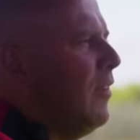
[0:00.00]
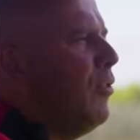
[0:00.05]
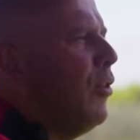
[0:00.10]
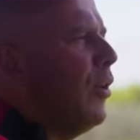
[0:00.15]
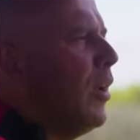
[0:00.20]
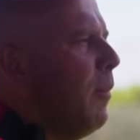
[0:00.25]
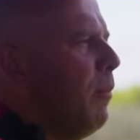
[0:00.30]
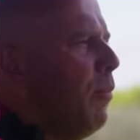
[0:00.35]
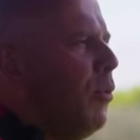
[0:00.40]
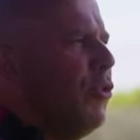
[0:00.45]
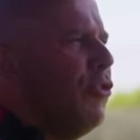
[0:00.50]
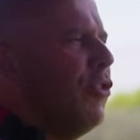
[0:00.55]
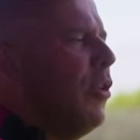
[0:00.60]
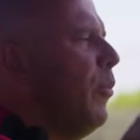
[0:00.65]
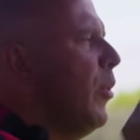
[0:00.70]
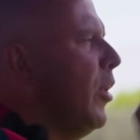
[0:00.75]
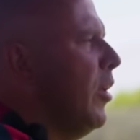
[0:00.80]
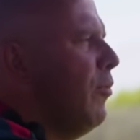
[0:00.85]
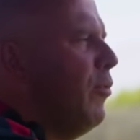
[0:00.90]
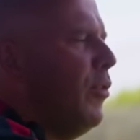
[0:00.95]
if you can put
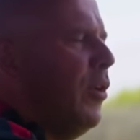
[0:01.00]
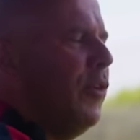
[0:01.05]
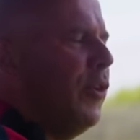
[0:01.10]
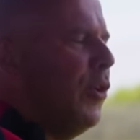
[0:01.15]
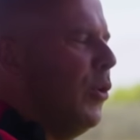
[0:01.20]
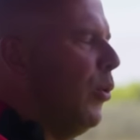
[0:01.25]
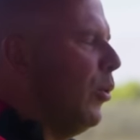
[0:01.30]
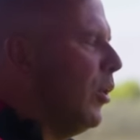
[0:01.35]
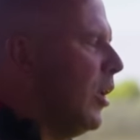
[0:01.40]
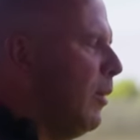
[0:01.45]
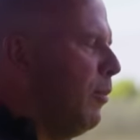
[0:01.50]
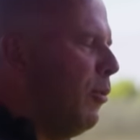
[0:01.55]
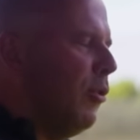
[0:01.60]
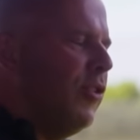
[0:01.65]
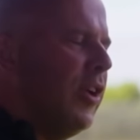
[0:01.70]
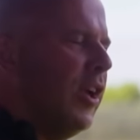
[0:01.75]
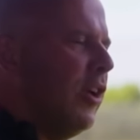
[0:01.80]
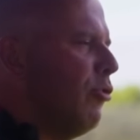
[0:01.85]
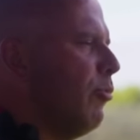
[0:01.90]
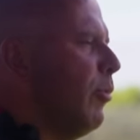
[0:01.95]
someone in front of the goalkeeper,
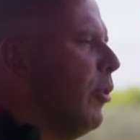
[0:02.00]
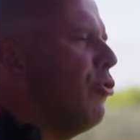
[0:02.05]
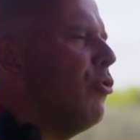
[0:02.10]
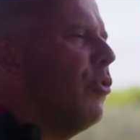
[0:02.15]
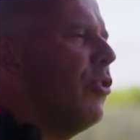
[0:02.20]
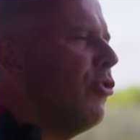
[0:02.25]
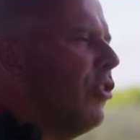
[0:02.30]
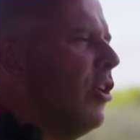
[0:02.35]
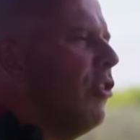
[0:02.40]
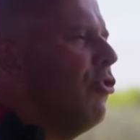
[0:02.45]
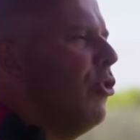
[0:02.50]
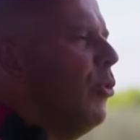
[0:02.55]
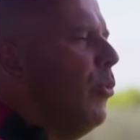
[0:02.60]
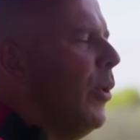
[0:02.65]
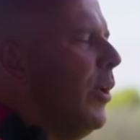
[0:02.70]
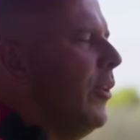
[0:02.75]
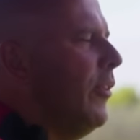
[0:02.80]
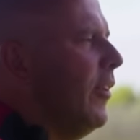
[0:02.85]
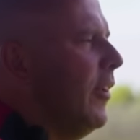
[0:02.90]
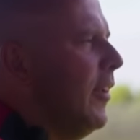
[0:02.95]
take as much risk as you
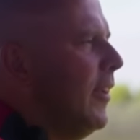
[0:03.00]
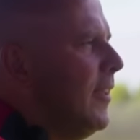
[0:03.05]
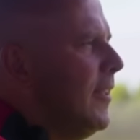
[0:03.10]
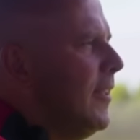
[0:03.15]
want,